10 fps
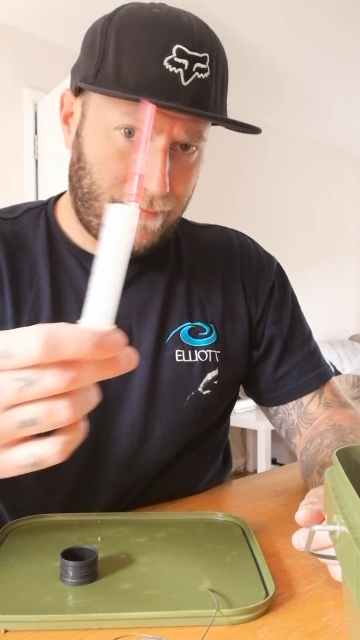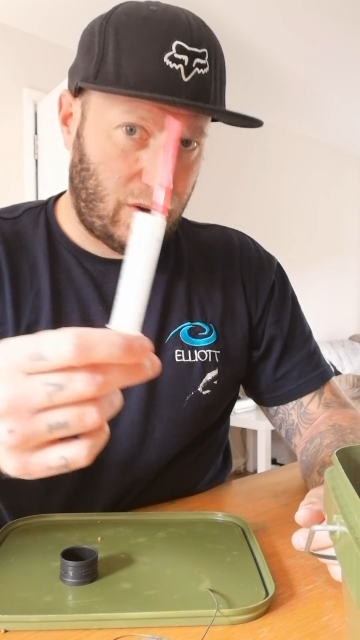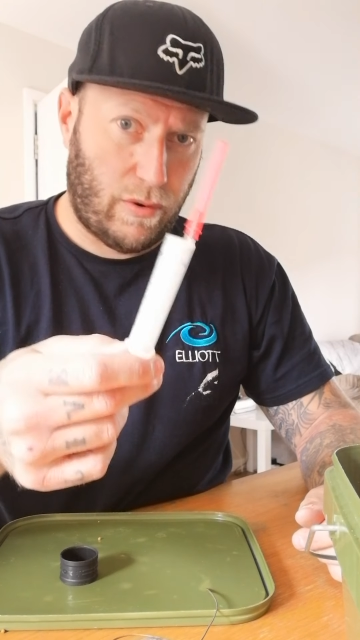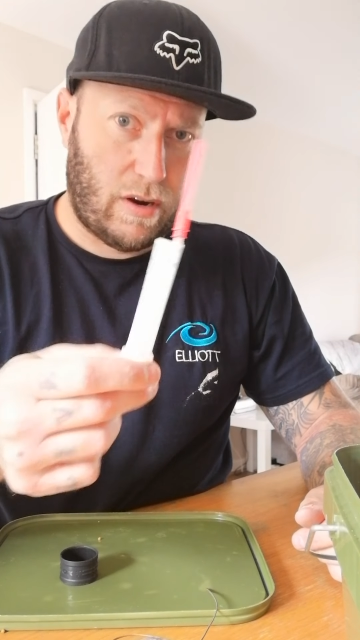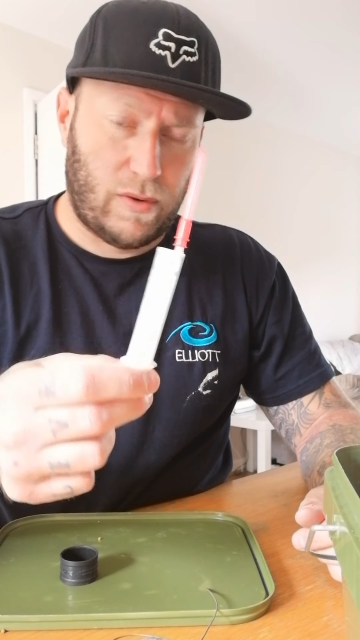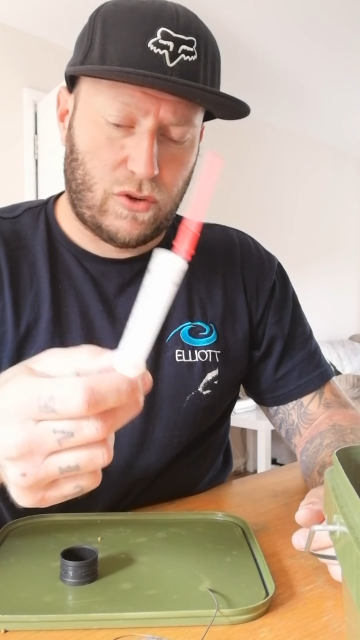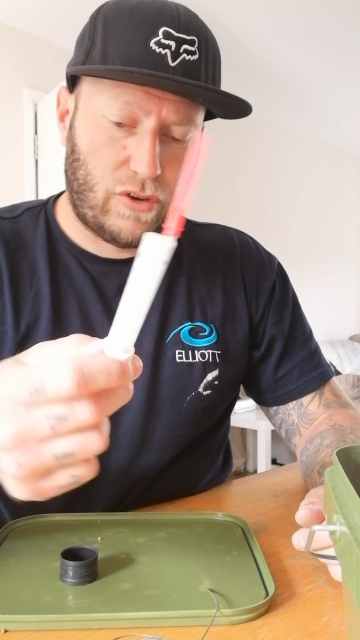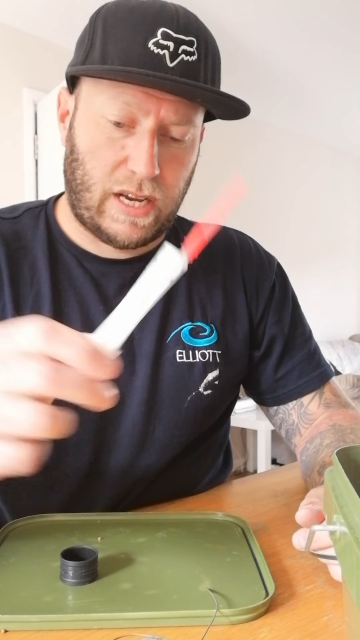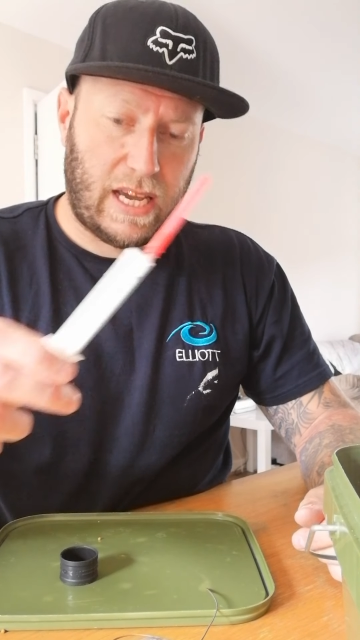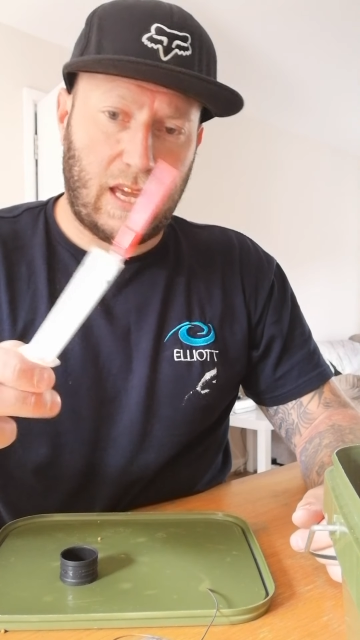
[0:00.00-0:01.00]
don't worry I'm not a
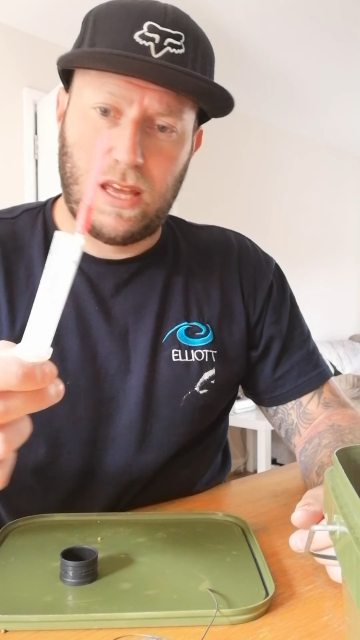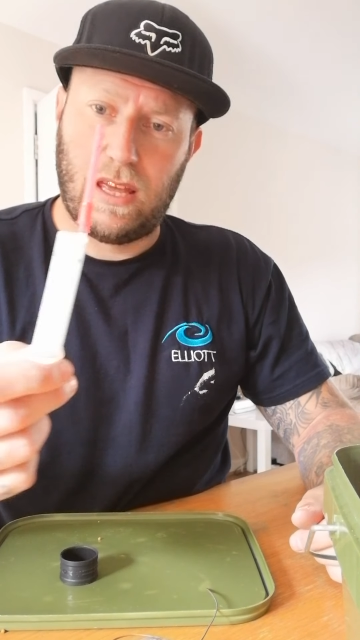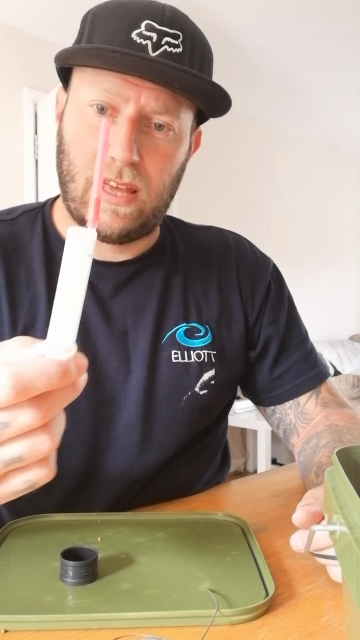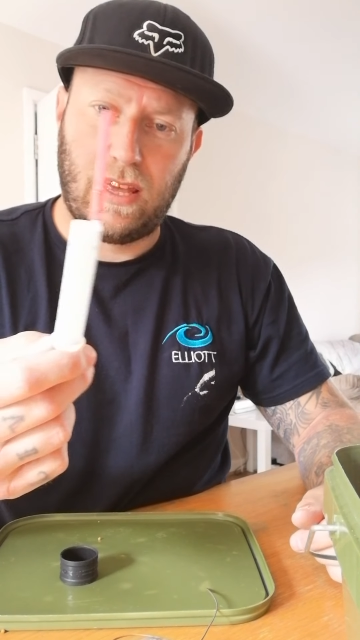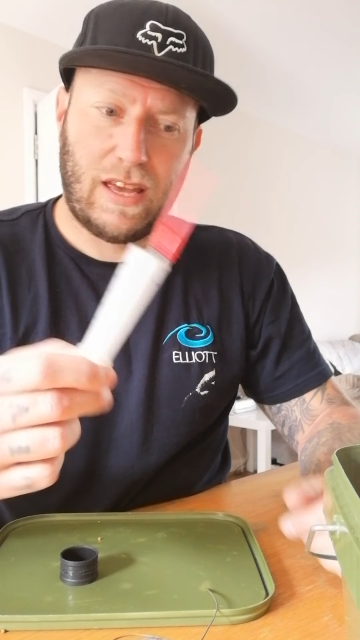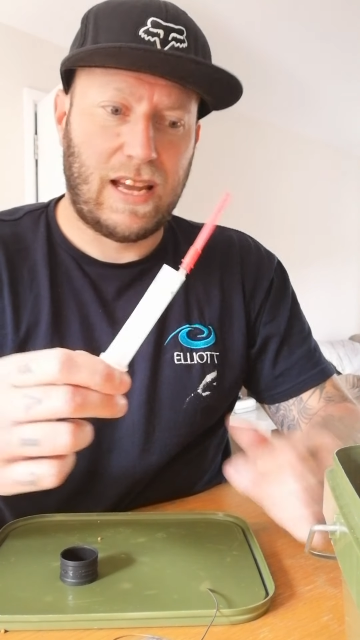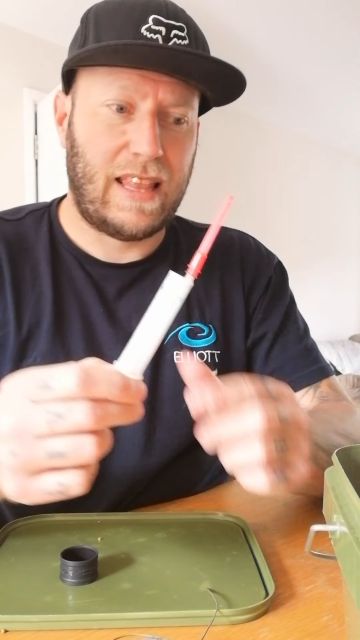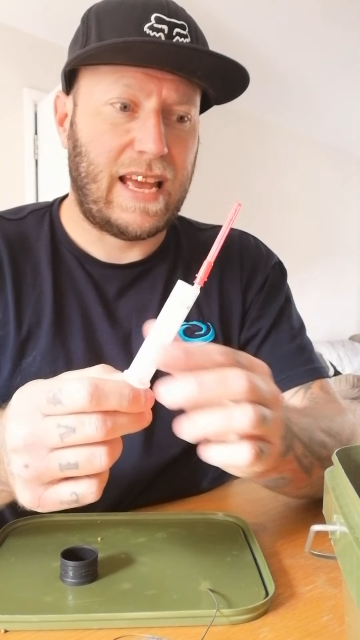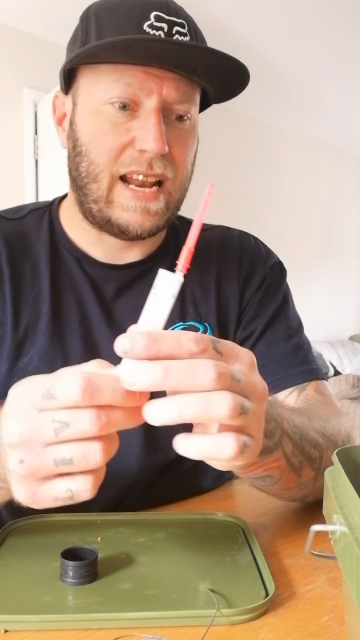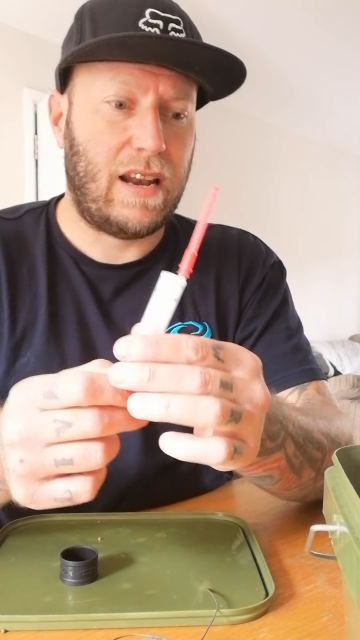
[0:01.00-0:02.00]
druggie,
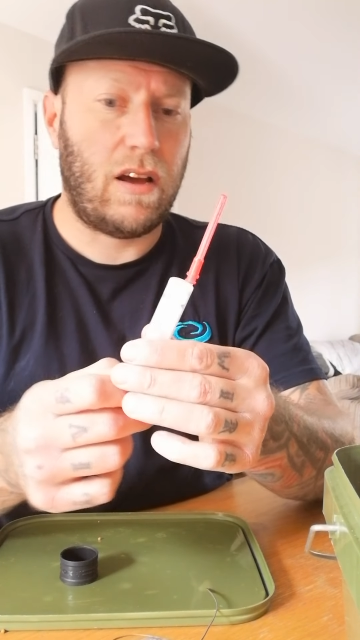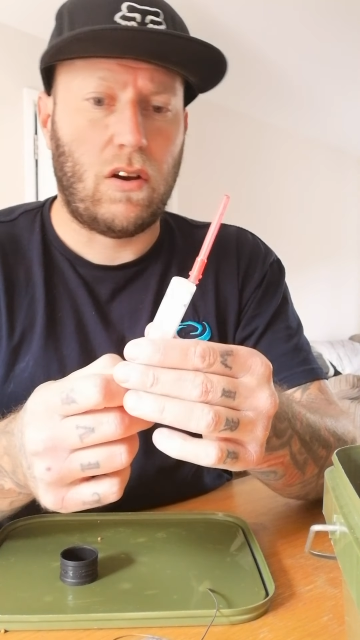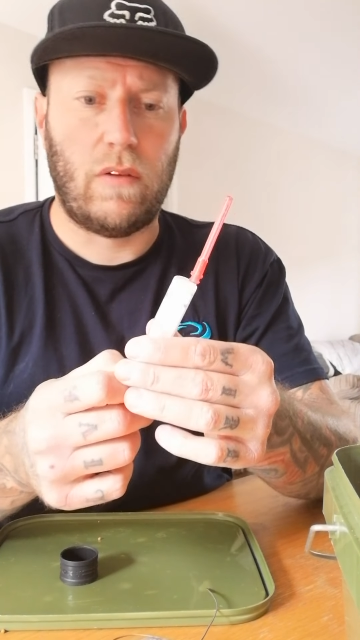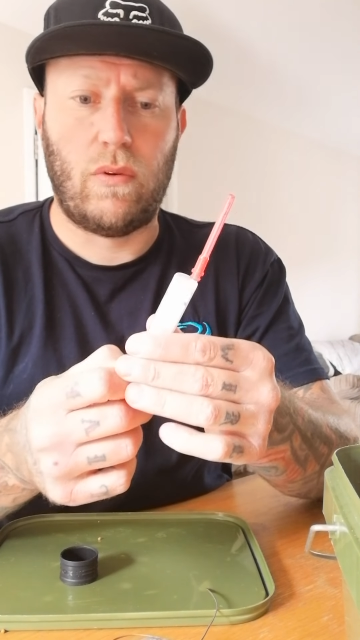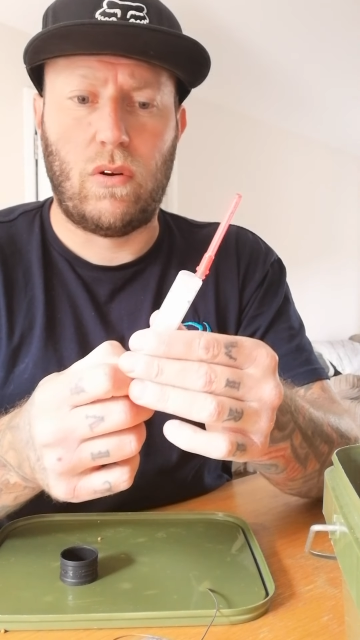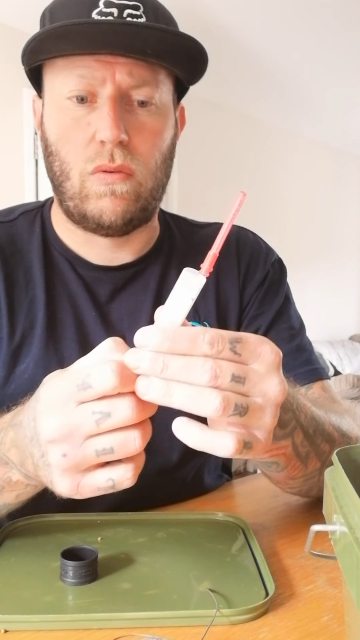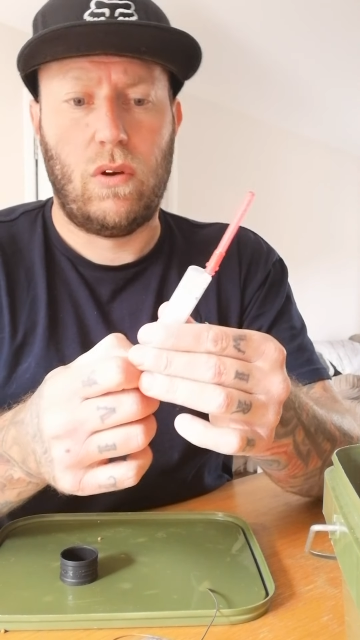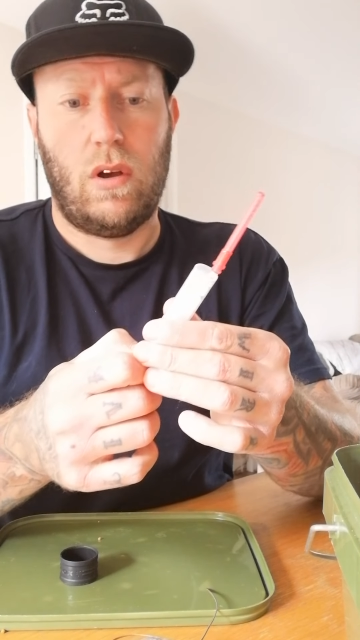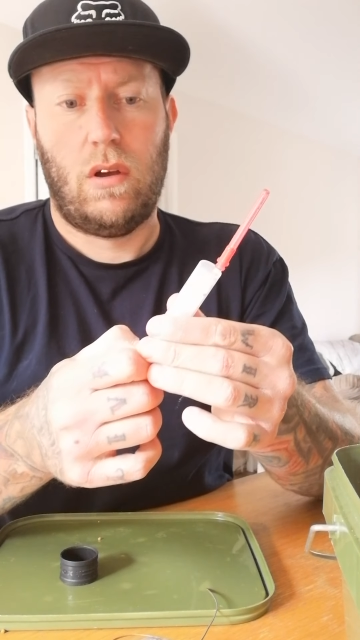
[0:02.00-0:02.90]
and then I will